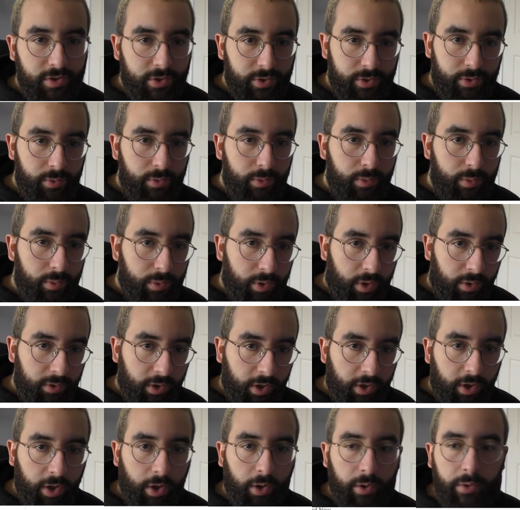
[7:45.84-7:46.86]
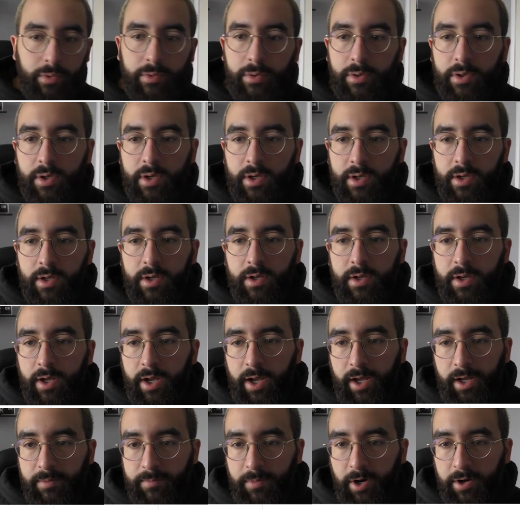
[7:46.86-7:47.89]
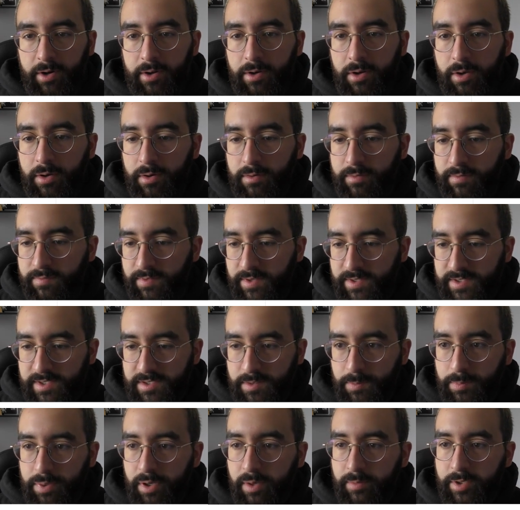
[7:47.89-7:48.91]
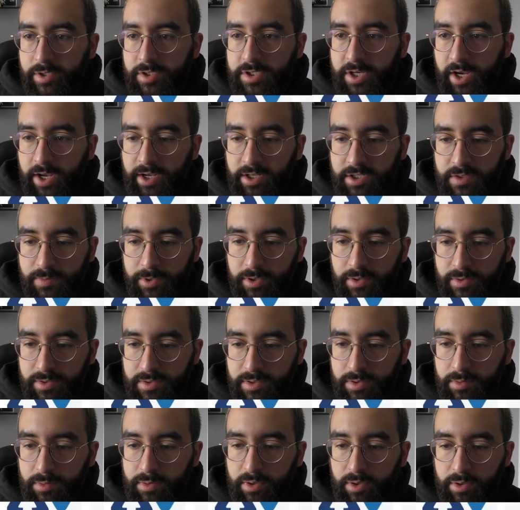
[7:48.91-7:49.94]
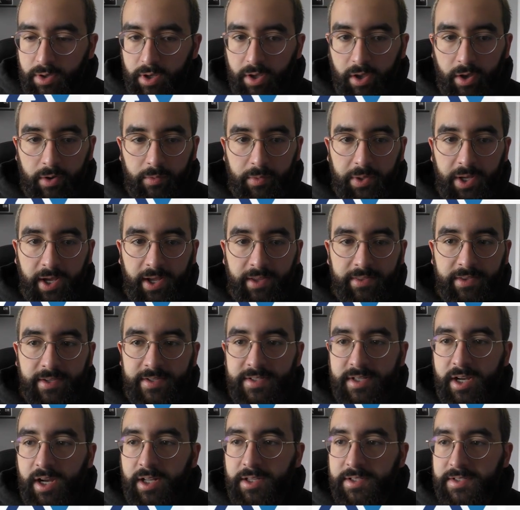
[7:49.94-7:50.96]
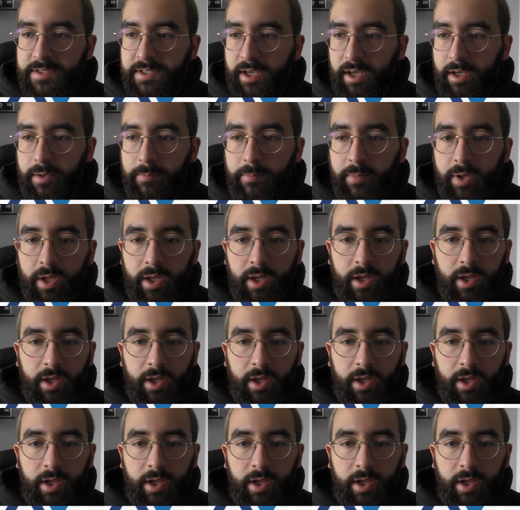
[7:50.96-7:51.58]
too long ago, I don't know if this is a permanent change, but not too long ago we had this color scheme,